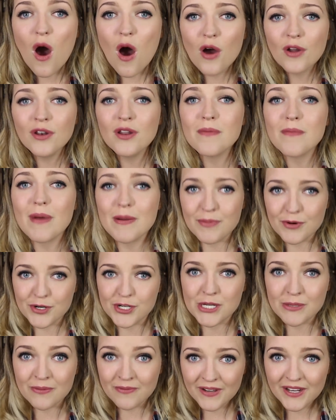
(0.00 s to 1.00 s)
on my
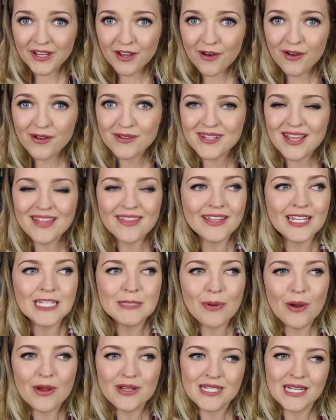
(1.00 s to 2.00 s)
BookTube videos and that
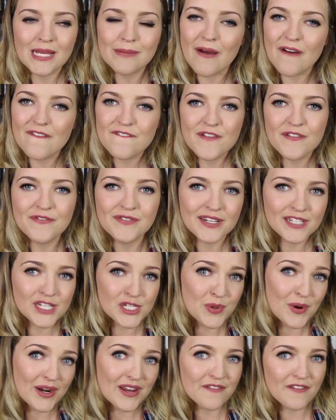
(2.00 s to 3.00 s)
is posting about 15
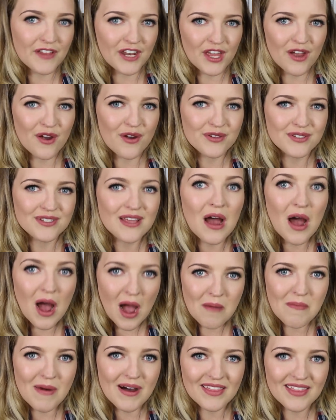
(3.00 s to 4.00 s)
to 20 videos
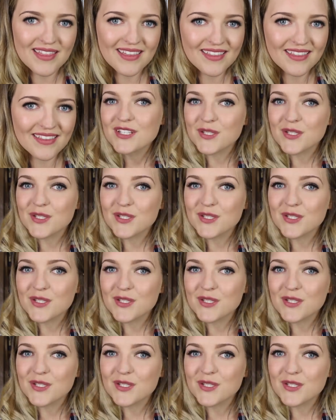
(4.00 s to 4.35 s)
a month.